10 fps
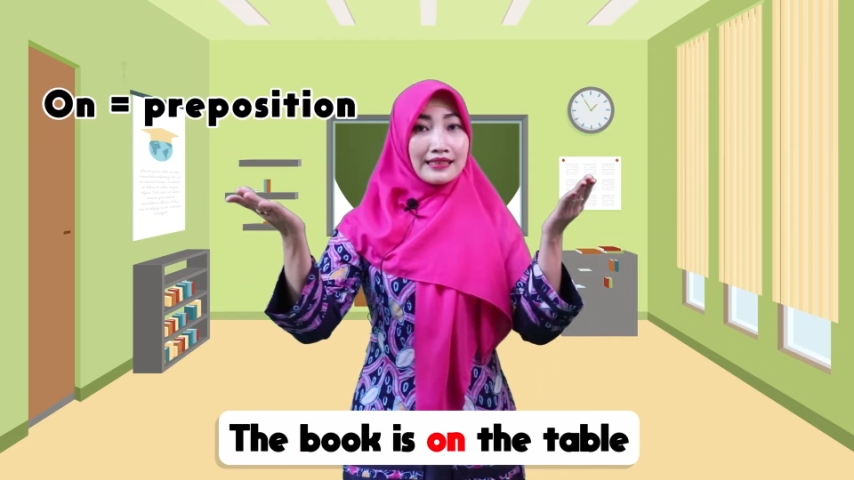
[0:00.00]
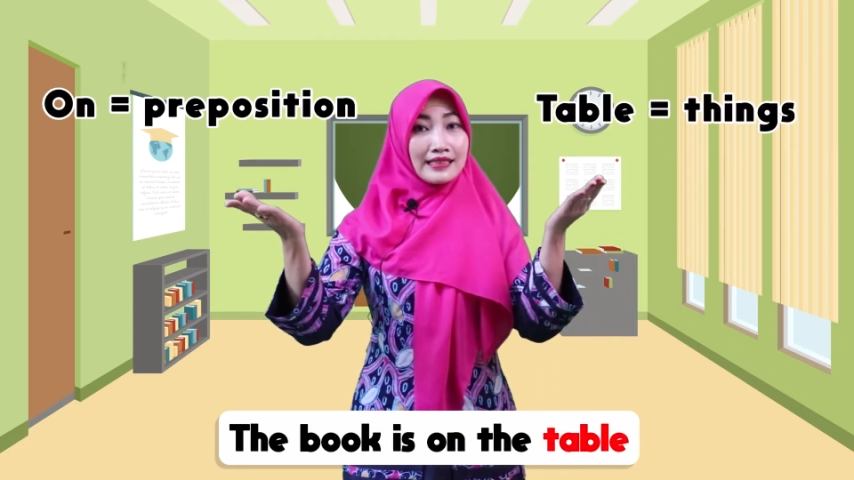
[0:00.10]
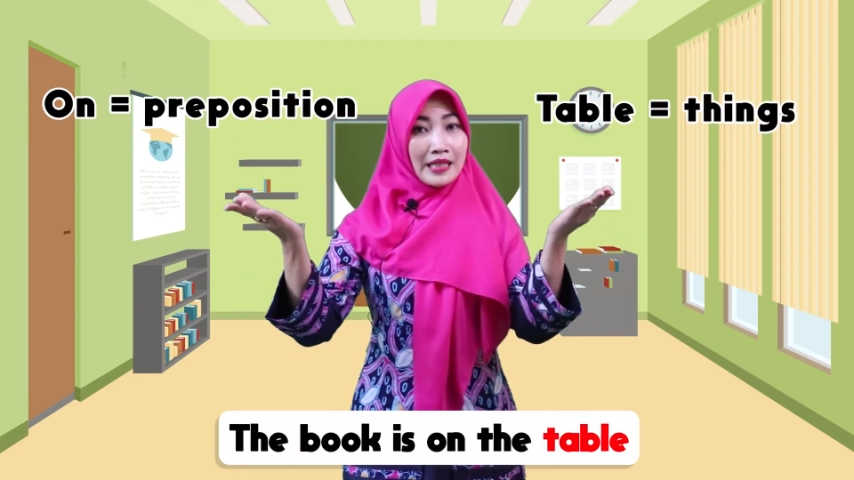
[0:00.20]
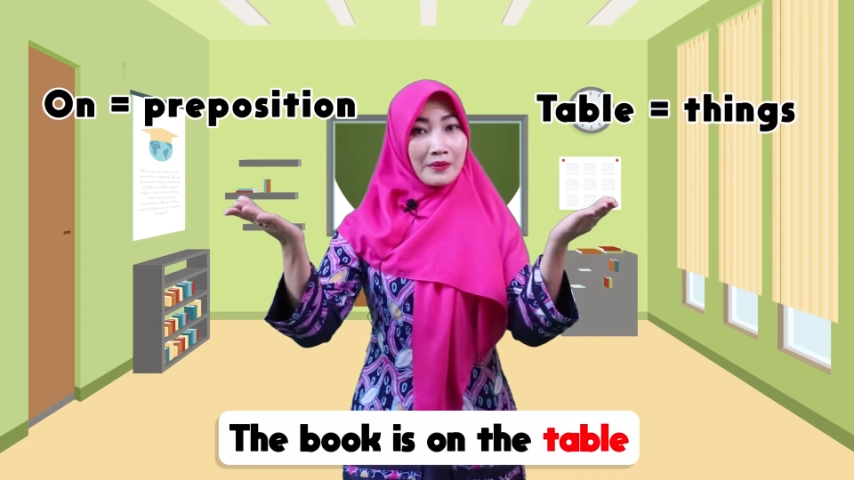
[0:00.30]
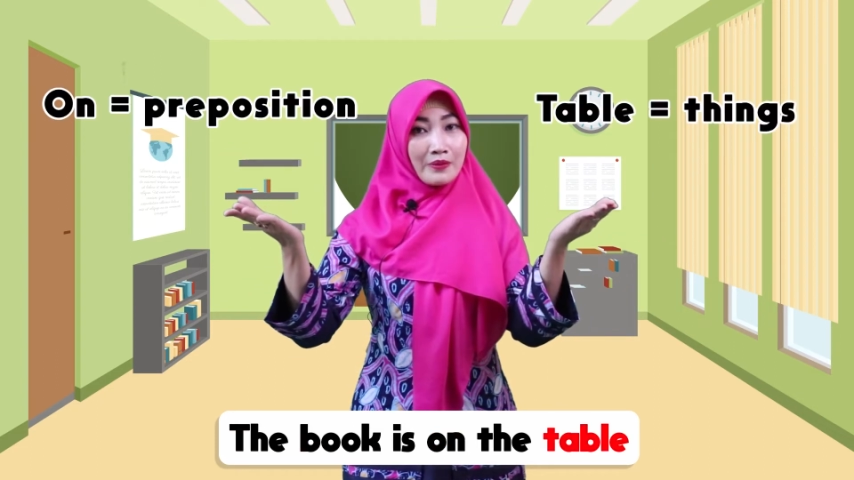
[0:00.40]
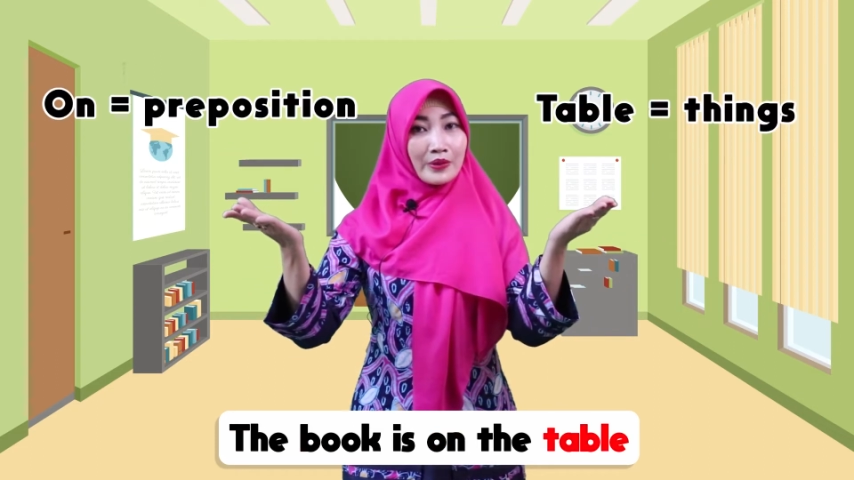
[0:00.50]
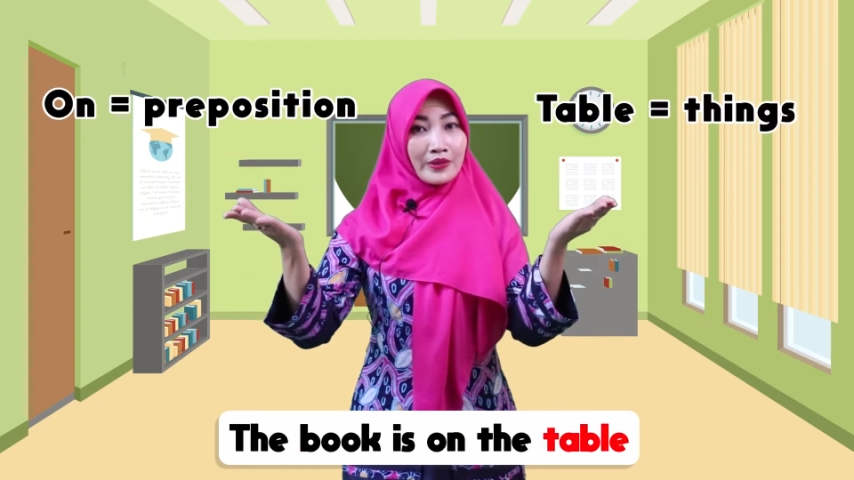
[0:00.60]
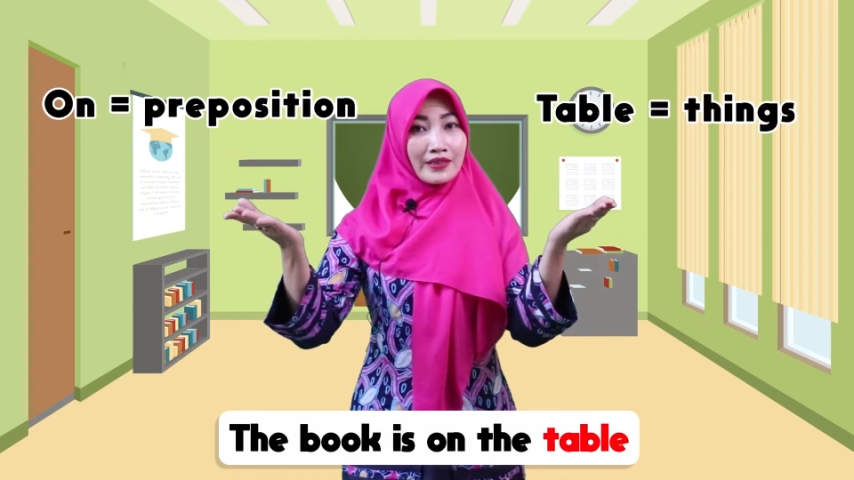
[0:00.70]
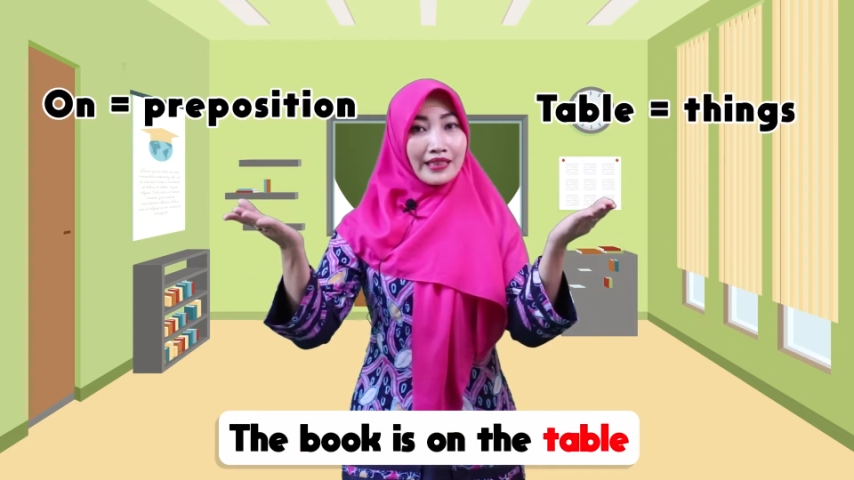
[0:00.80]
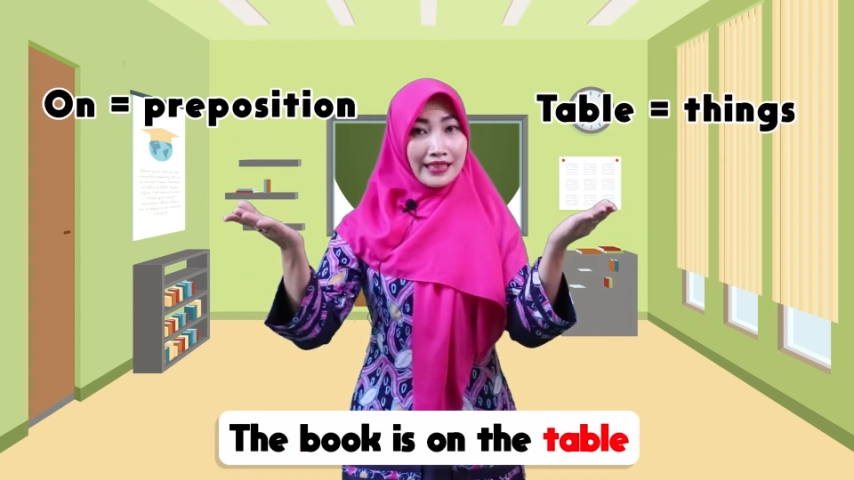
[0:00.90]

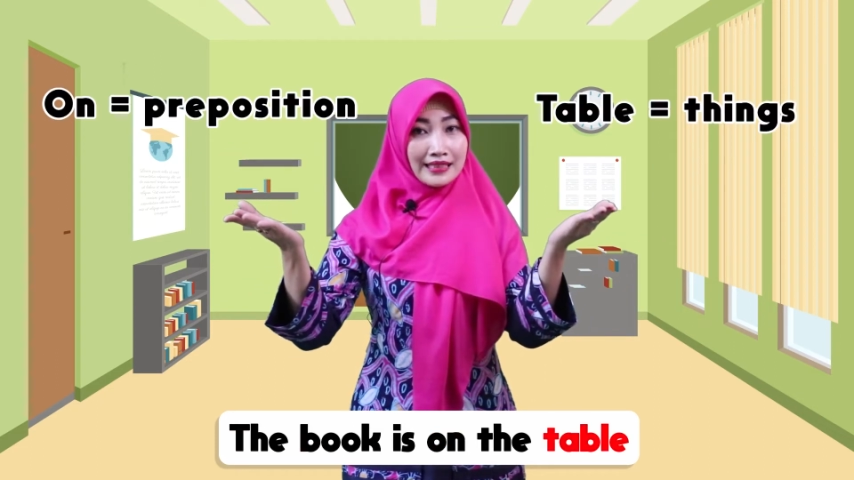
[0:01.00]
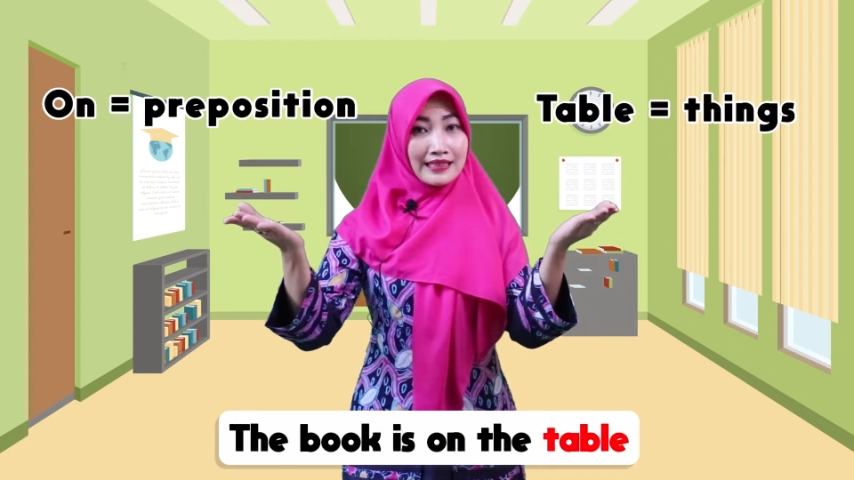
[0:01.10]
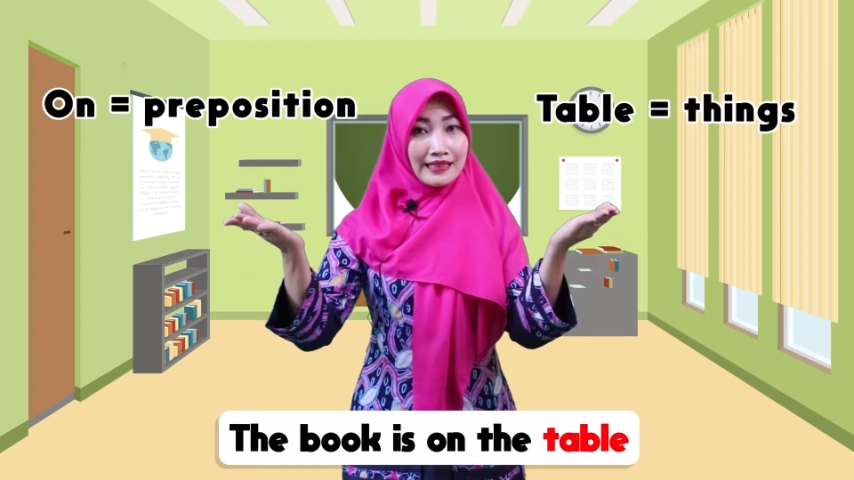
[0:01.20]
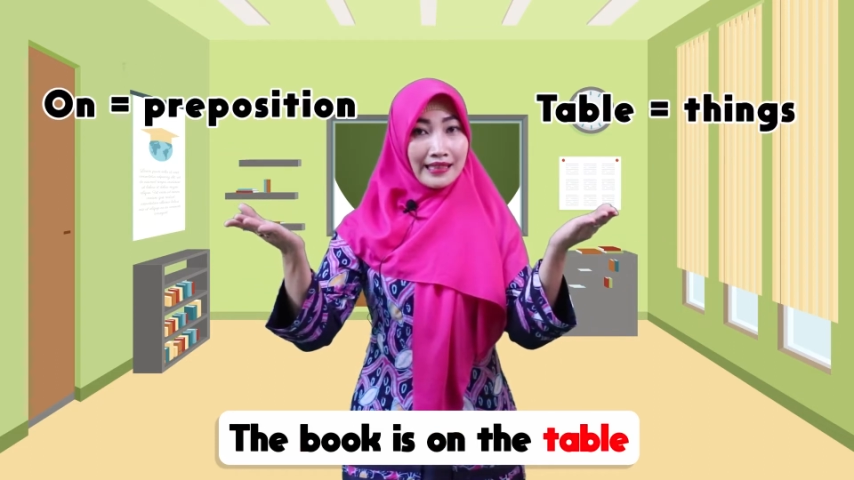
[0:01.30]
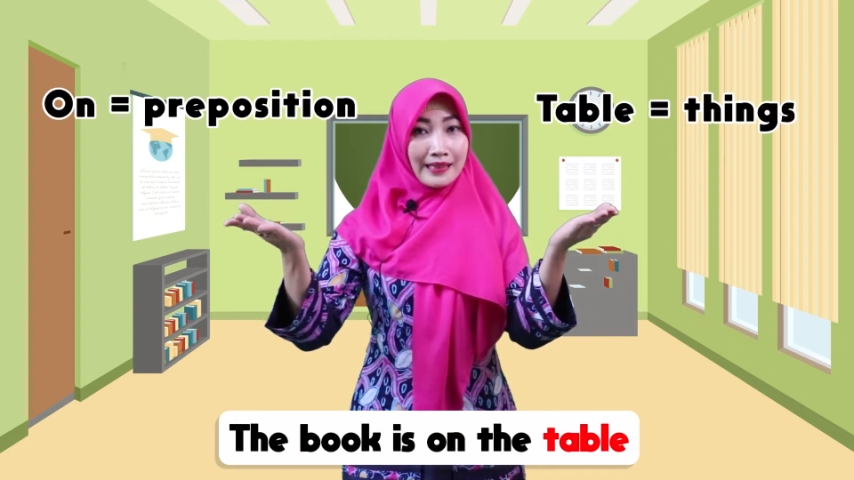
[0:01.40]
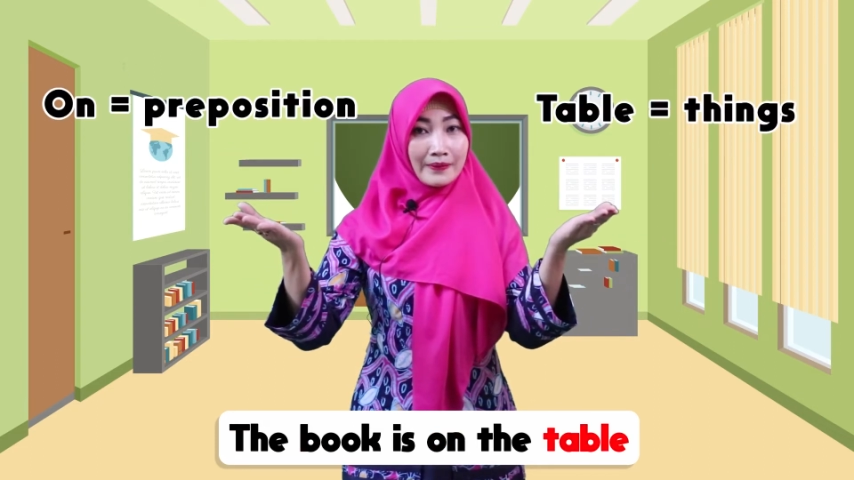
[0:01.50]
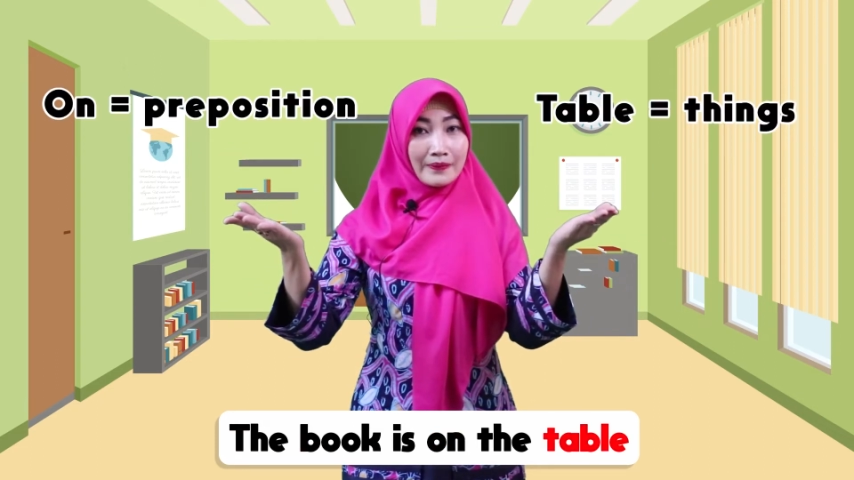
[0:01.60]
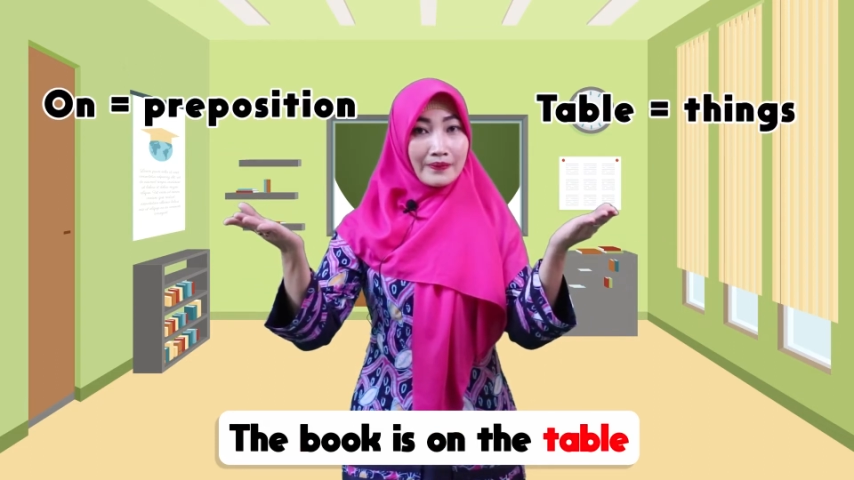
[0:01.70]
table is thing.